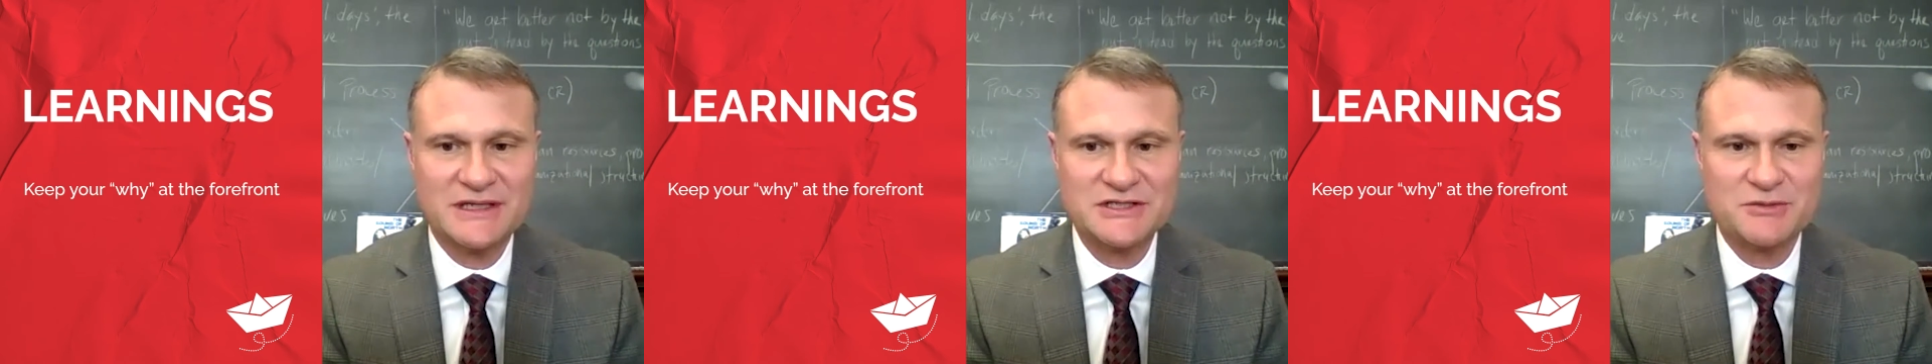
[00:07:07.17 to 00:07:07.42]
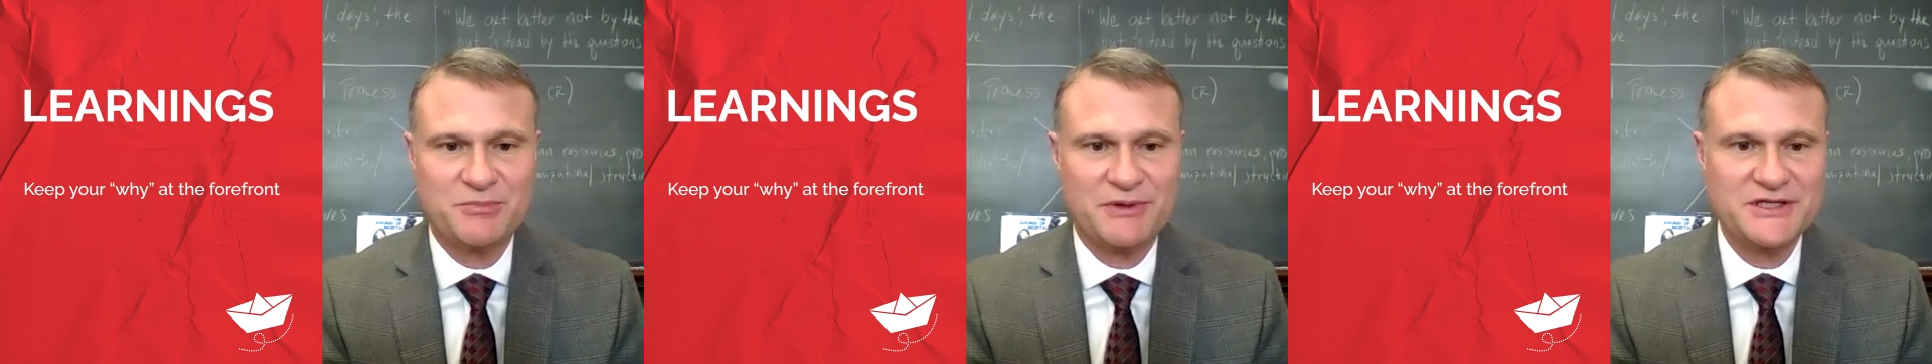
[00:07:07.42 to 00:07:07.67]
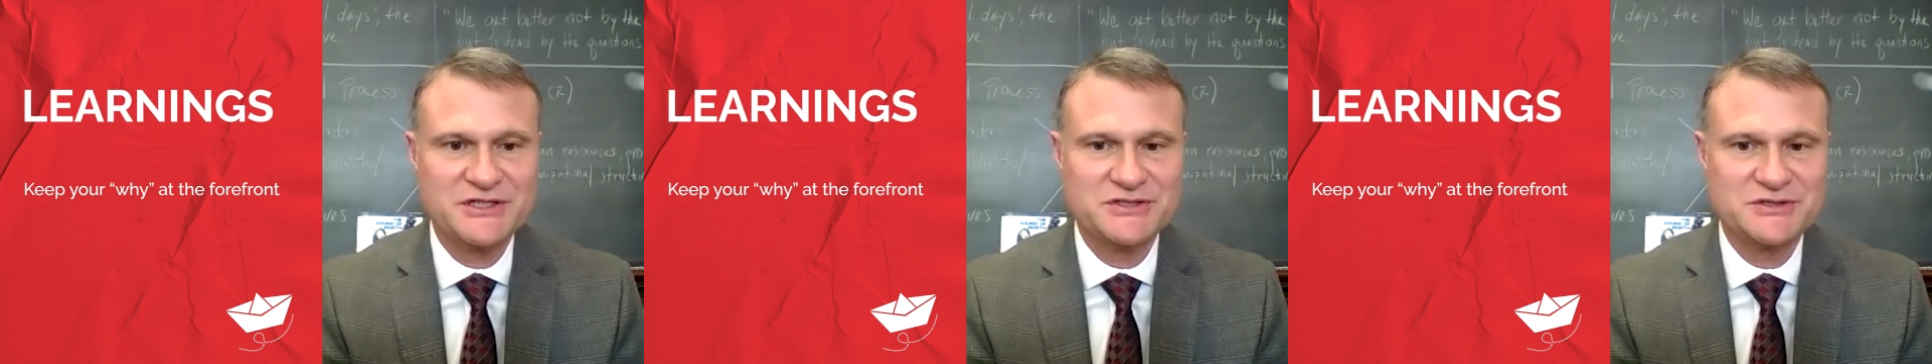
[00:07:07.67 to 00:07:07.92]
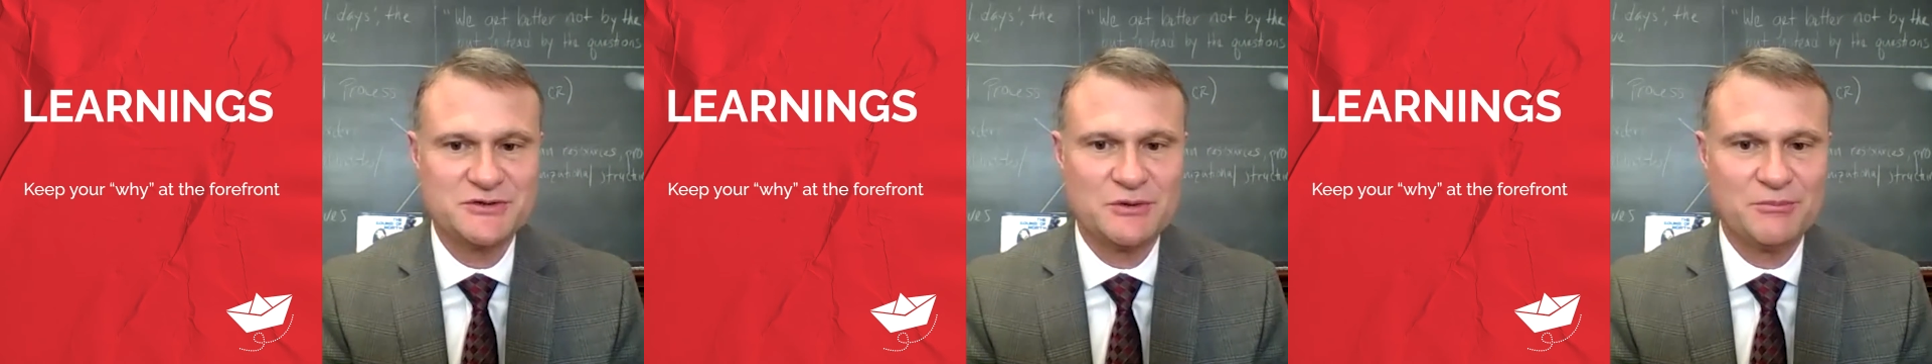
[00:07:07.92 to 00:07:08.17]
as a place
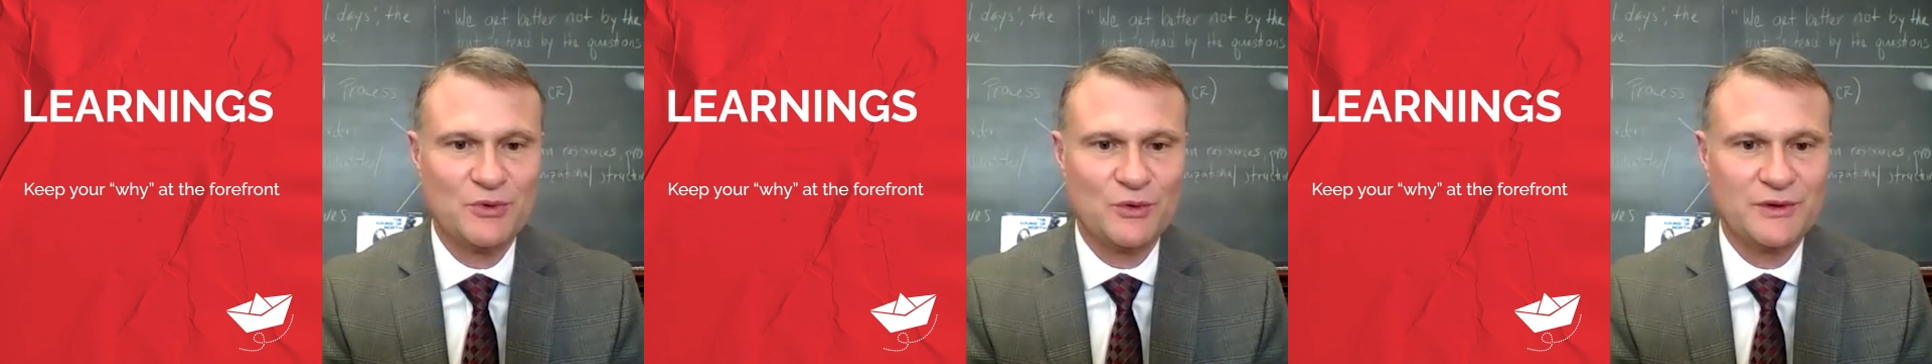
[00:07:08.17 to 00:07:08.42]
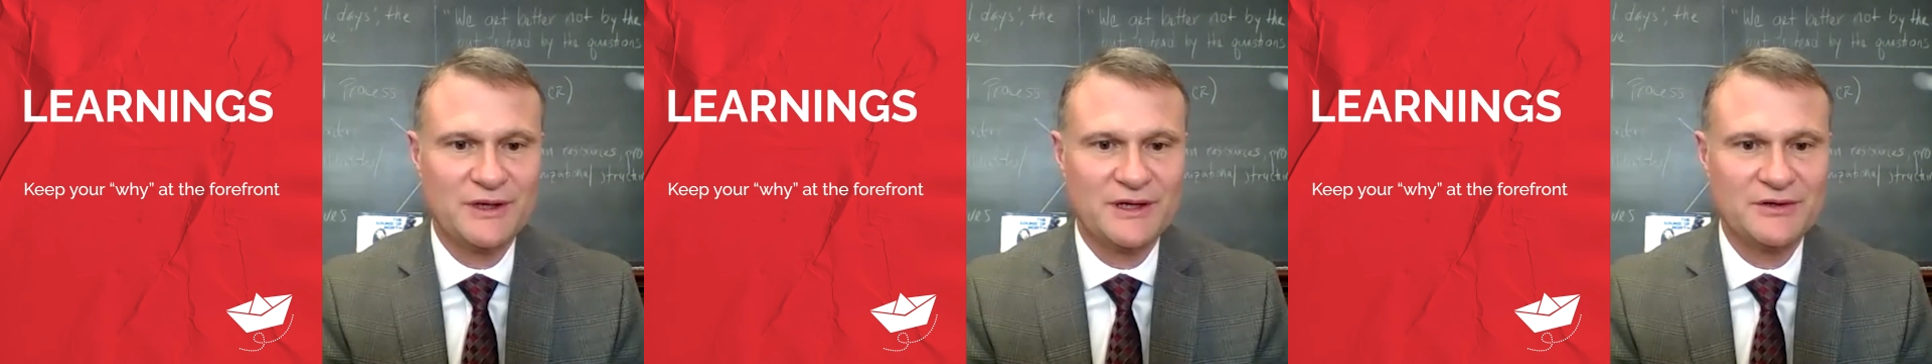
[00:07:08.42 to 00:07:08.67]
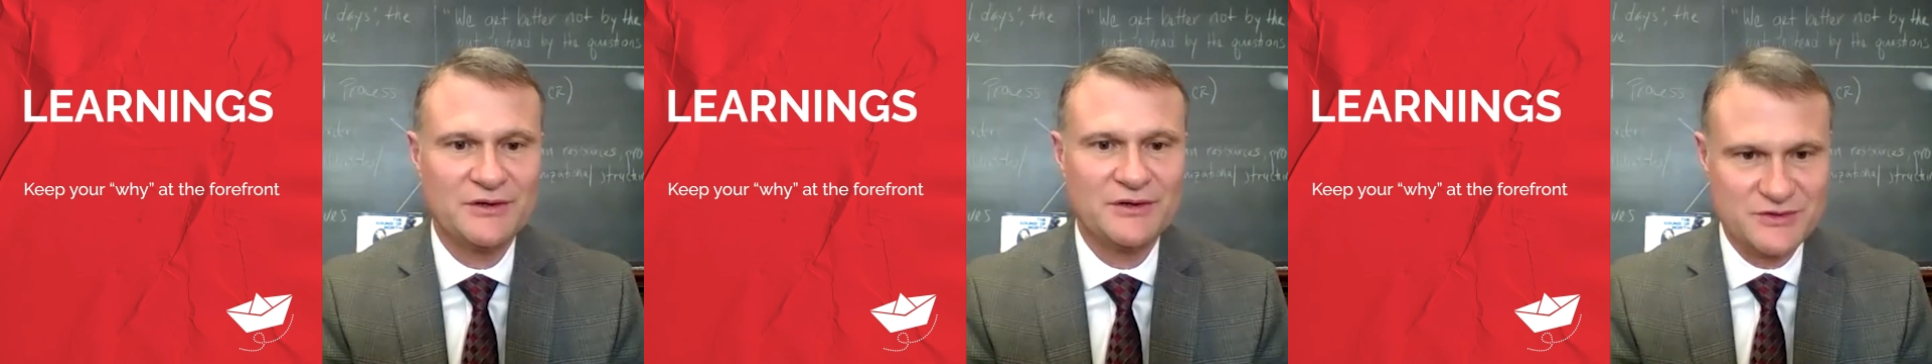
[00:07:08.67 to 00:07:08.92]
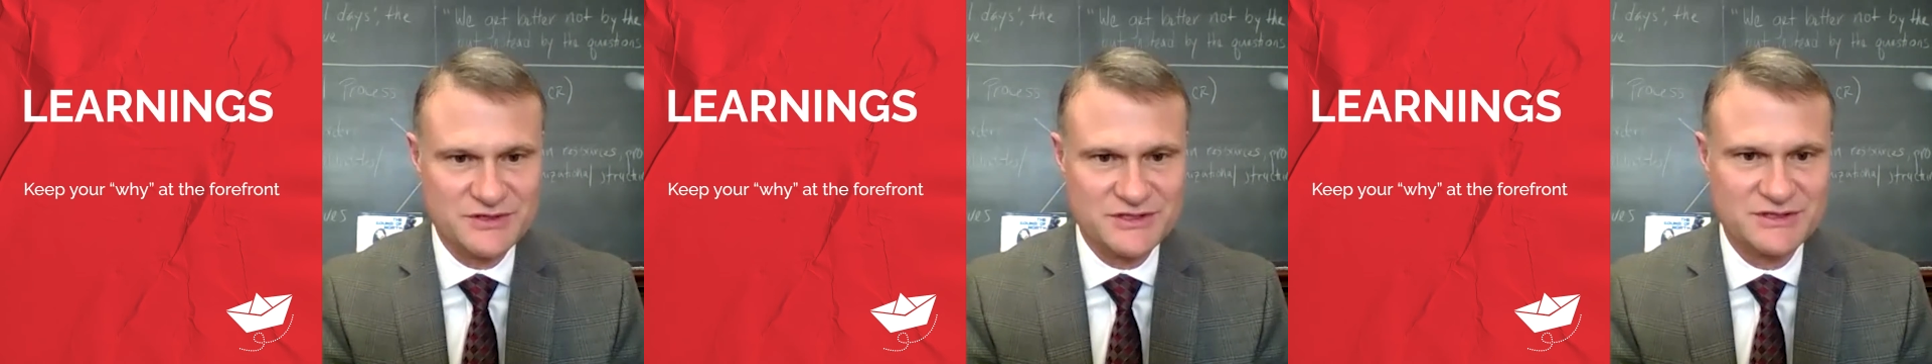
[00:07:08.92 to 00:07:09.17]
to employ
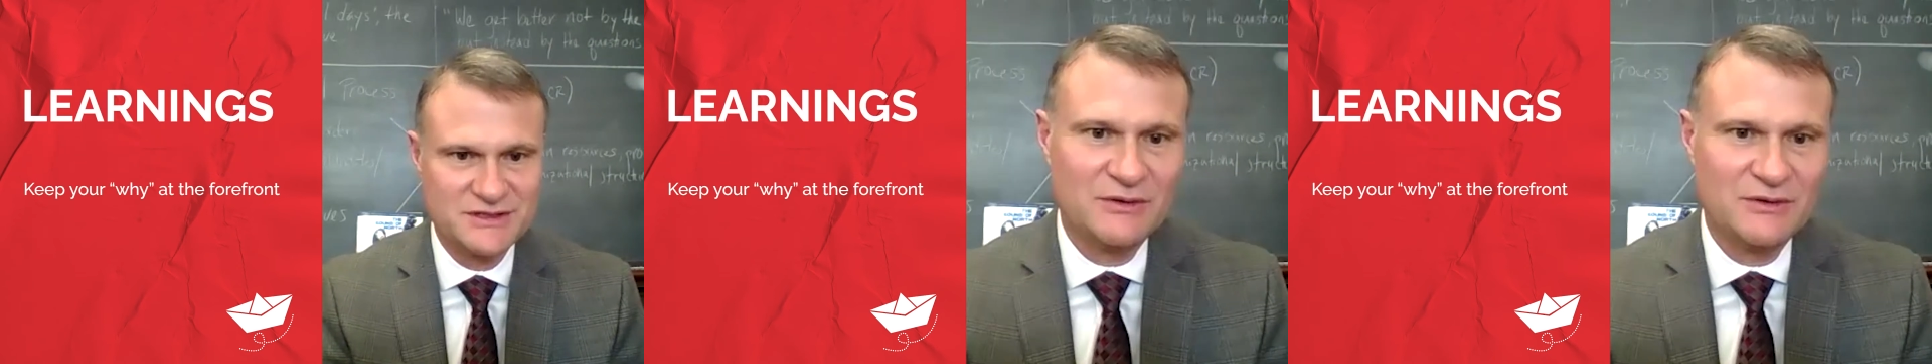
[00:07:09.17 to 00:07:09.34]
adults.